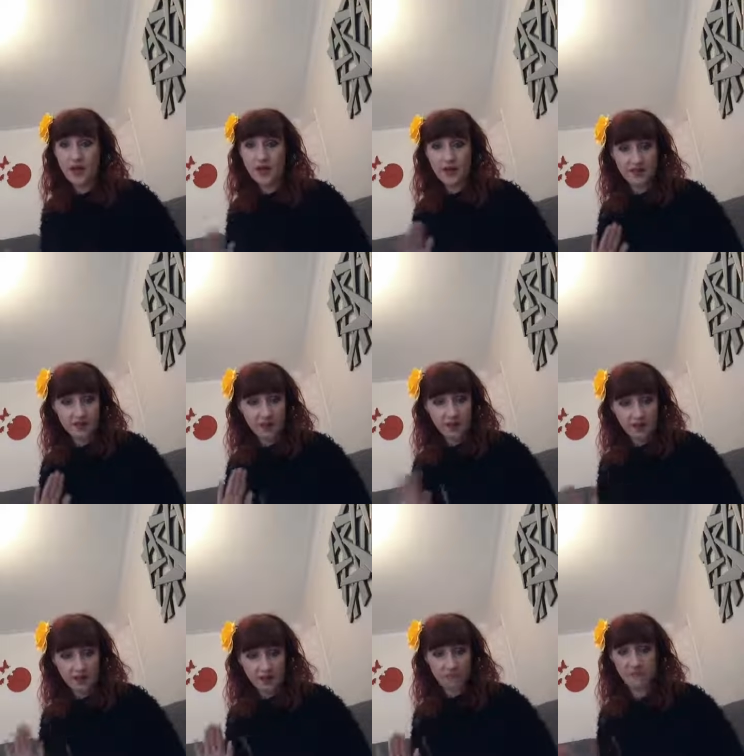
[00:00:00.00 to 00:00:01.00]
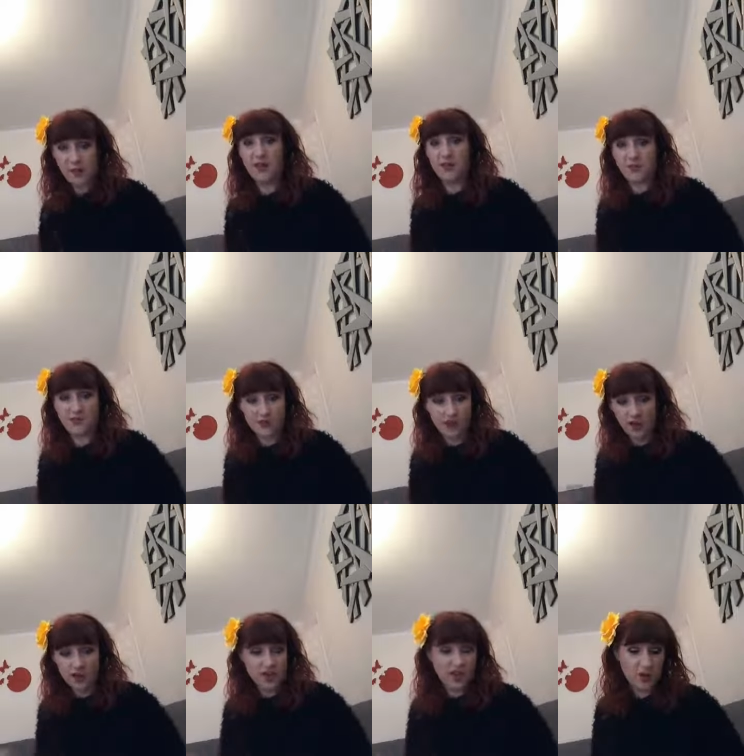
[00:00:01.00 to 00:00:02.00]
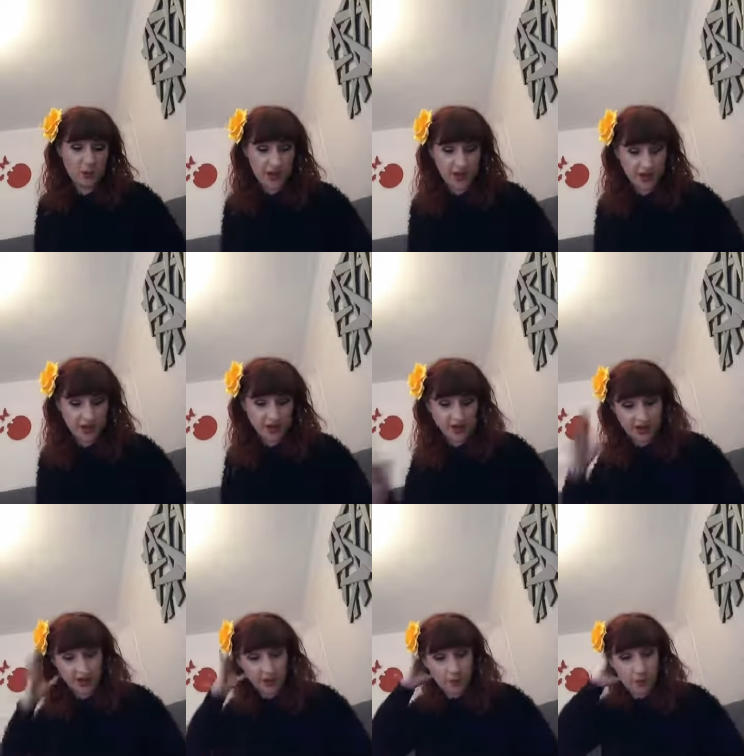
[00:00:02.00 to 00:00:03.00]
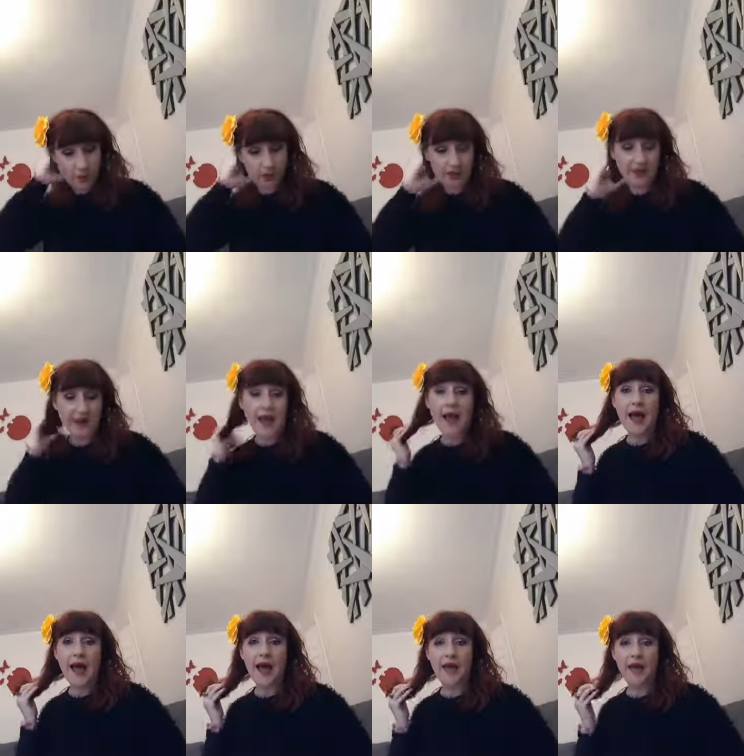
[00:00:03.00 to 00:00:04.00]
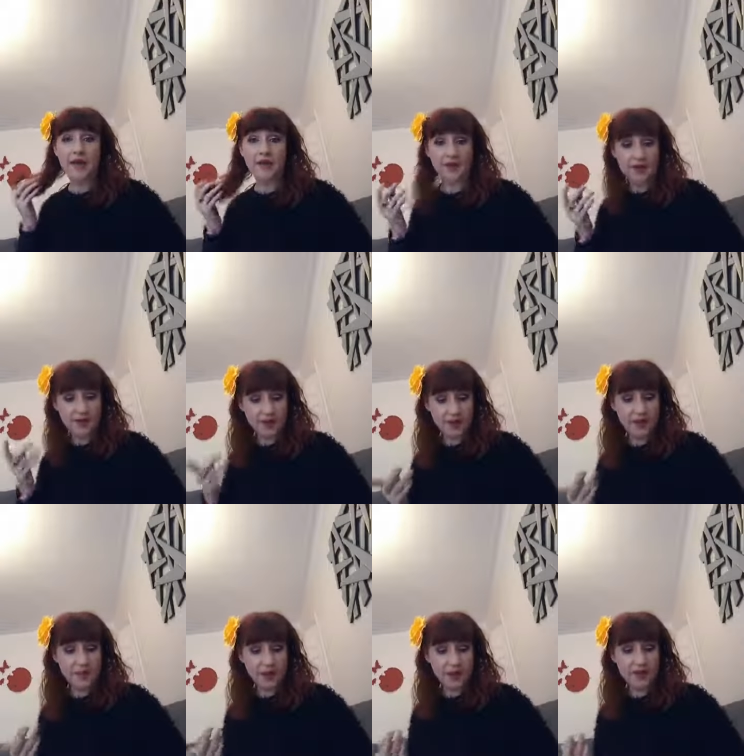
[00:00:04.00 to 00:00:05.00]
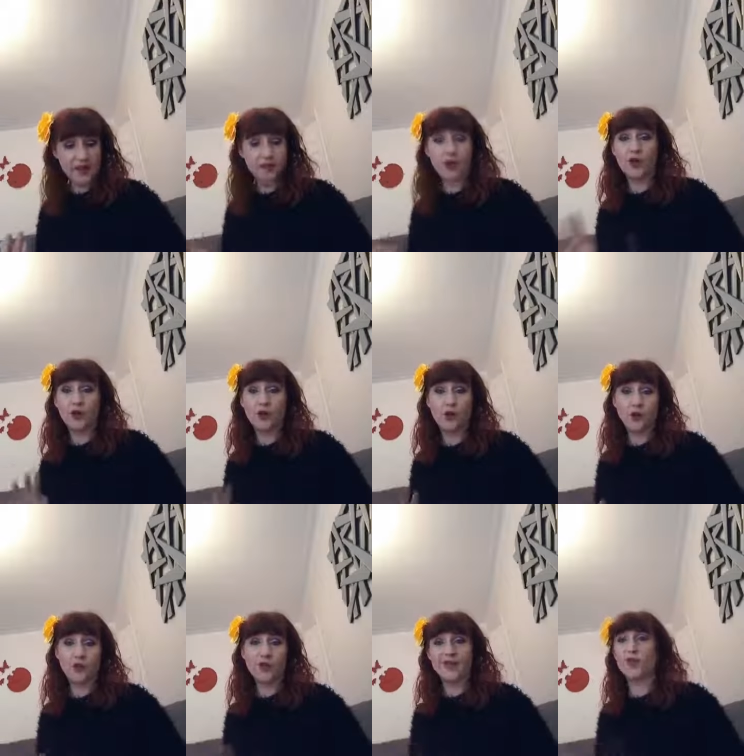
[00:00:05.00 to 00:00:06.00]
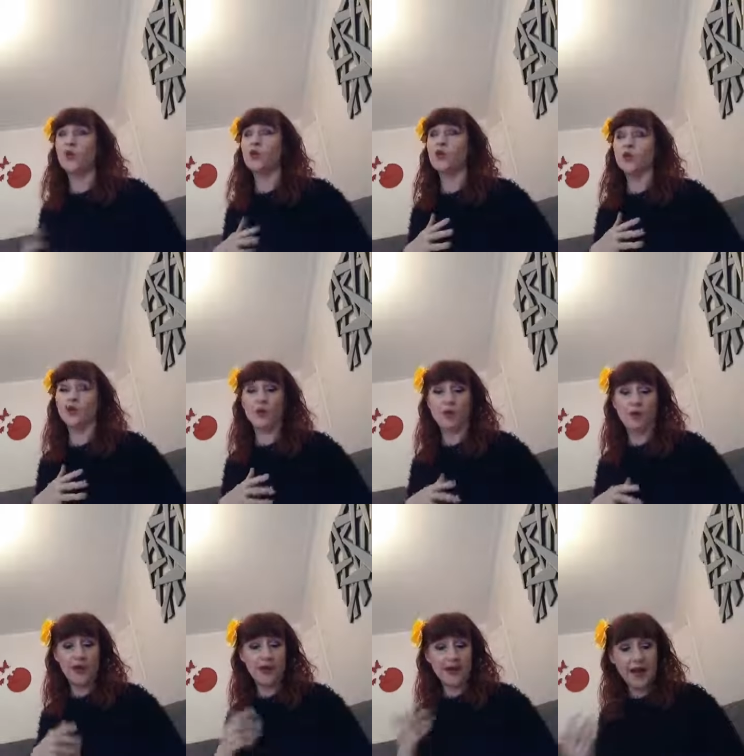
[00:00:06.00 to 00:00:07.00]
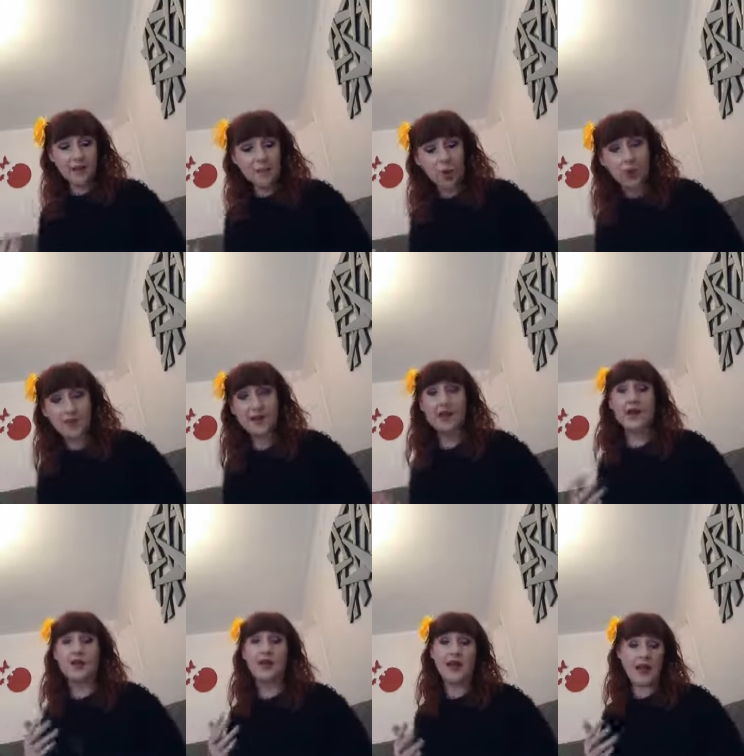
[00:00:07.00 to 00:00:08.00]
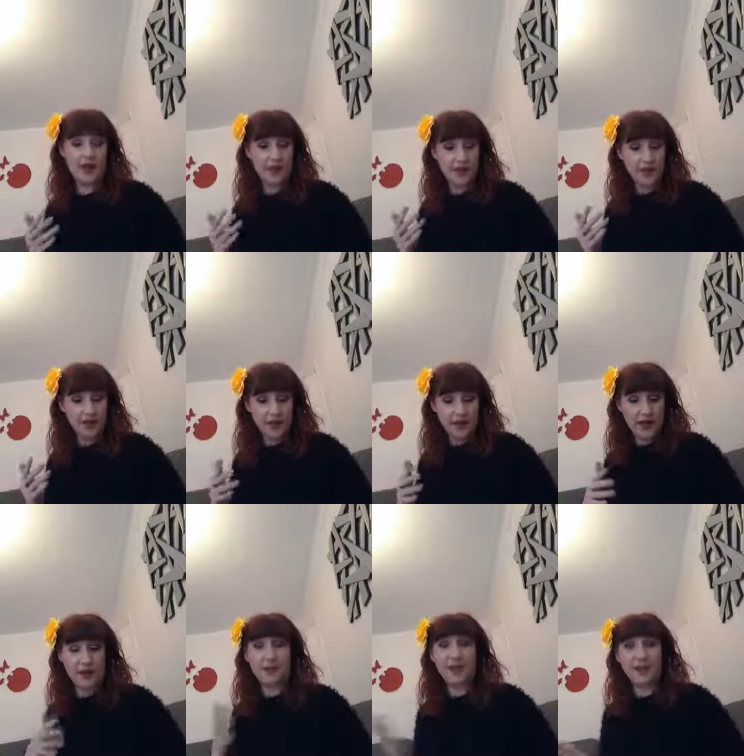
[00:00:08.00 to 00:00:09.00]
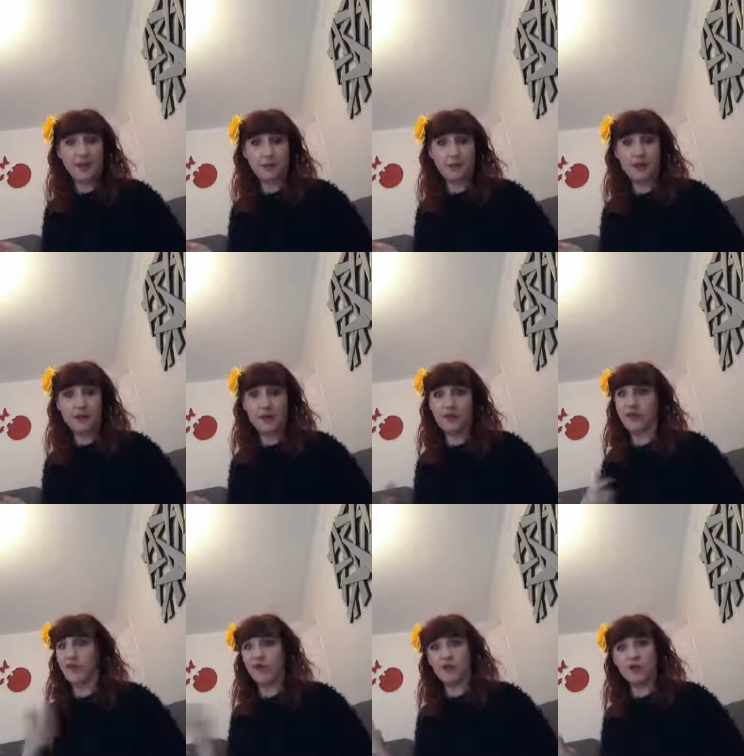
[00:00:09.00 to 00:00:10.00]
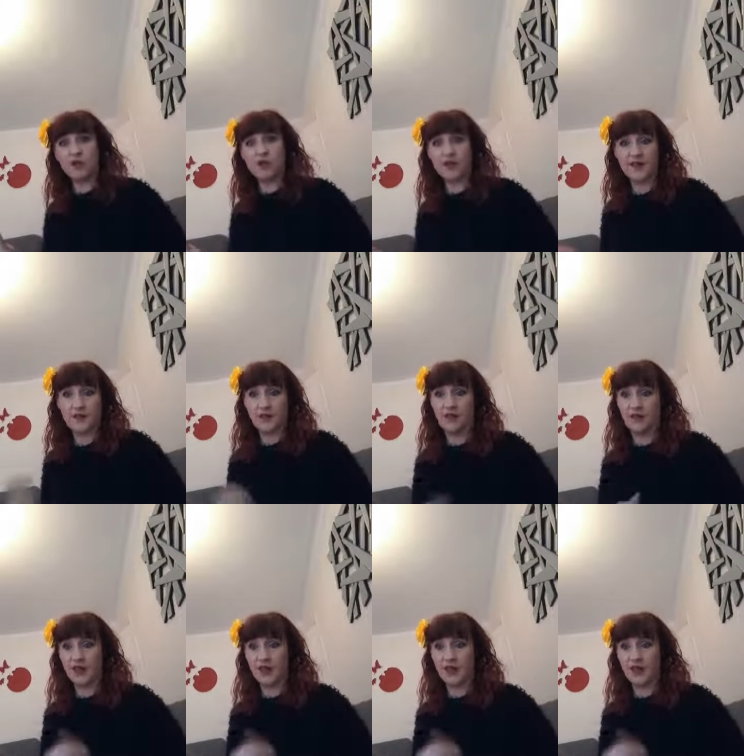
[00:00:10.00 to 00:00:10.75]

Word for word: It's quite a quite you know you're not even to wait ages to get your box, and the subscription as well. You can auto it's also renewal, but you can pause it and you can um, skip a month if you're going on holiday or if you've